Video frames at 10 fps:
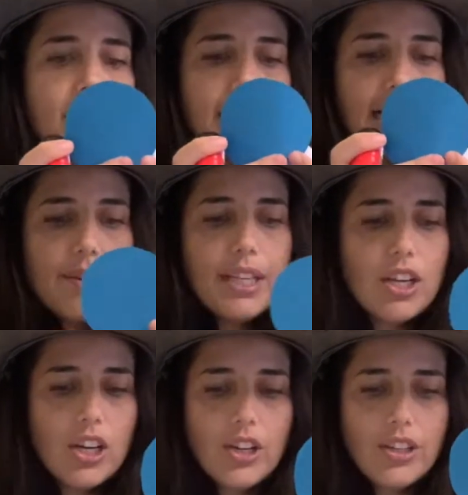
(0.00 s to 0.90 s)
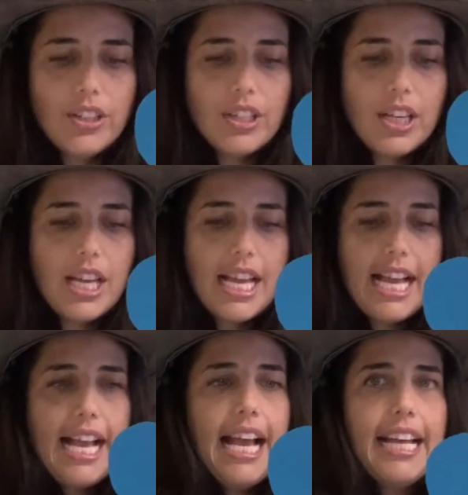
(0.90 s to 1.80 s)
There we go.
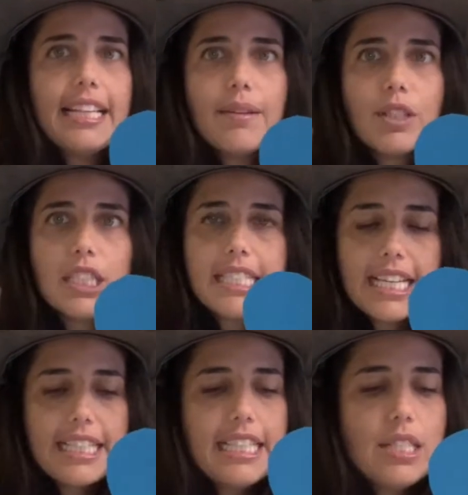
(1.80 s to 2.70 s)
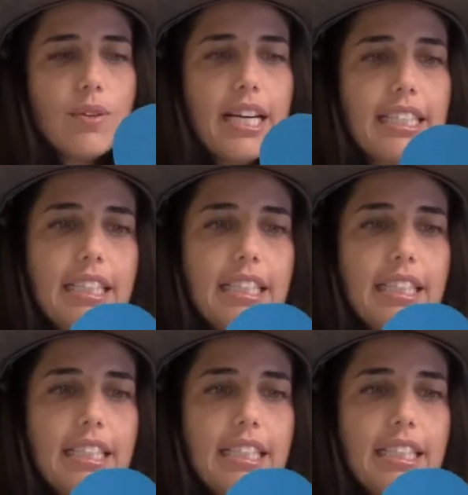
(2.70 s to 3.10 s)
And then I'm going to take this one